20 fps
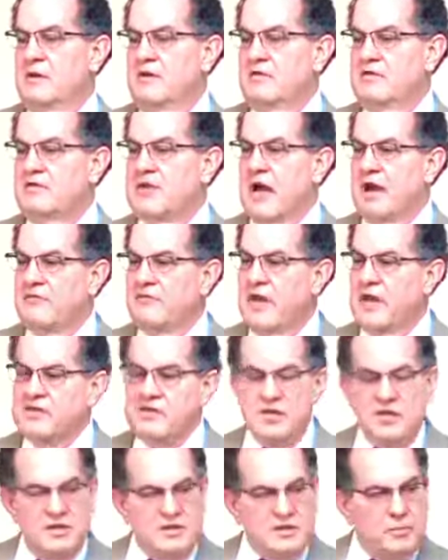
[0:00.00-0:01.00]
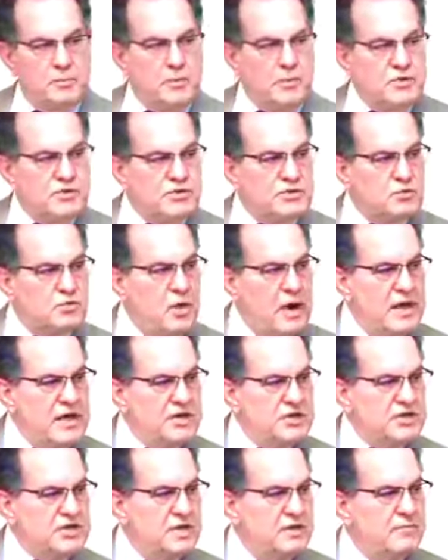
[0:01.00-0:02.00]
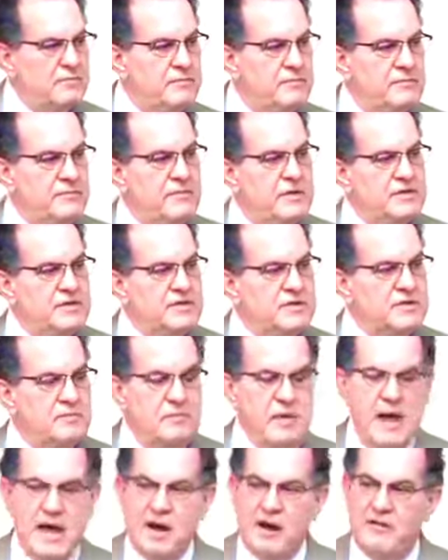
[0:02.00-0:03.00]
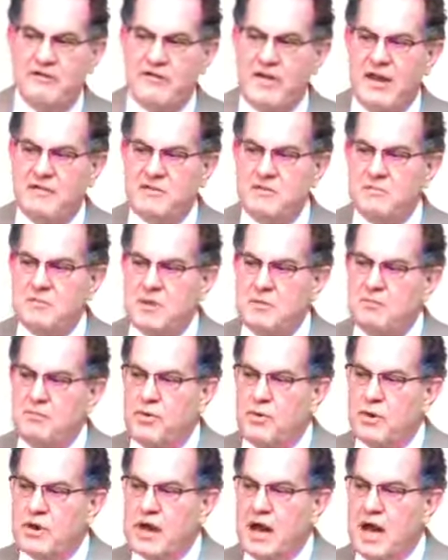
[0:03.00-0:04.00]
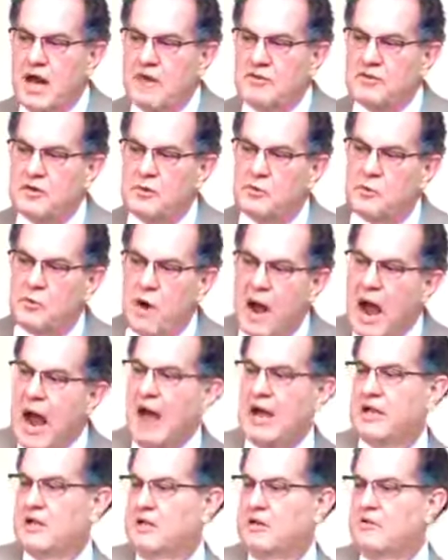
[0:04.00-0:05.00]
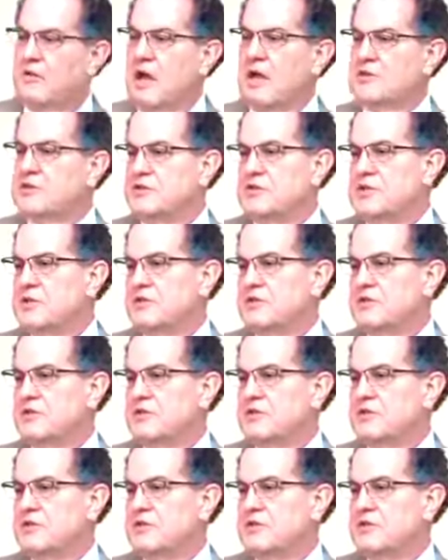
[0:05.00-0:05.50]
Now, salvation is a persuasion this is a matter of having been put on the rock, Christ